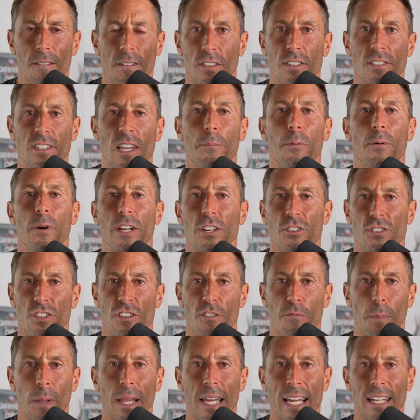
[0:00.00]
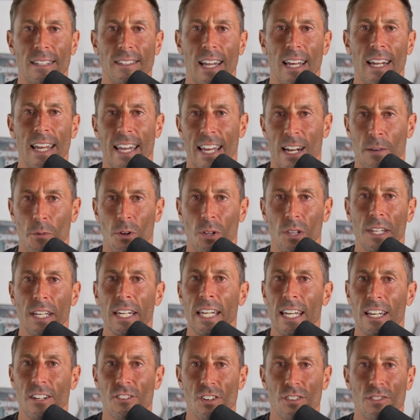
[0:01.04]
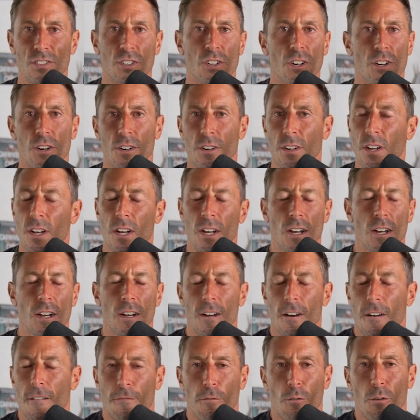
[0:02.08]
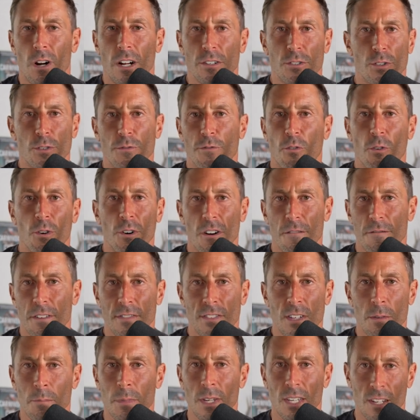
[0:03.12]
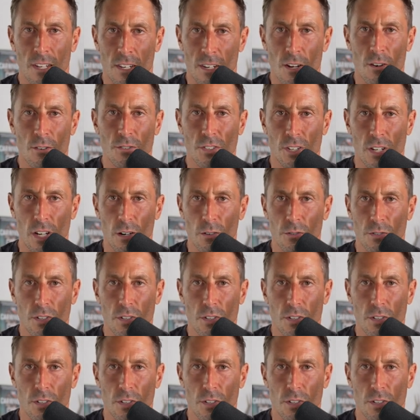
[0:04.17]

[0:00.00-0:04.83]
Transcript: The separation of plant and animal lineages occurred 400 to 450 million years ago.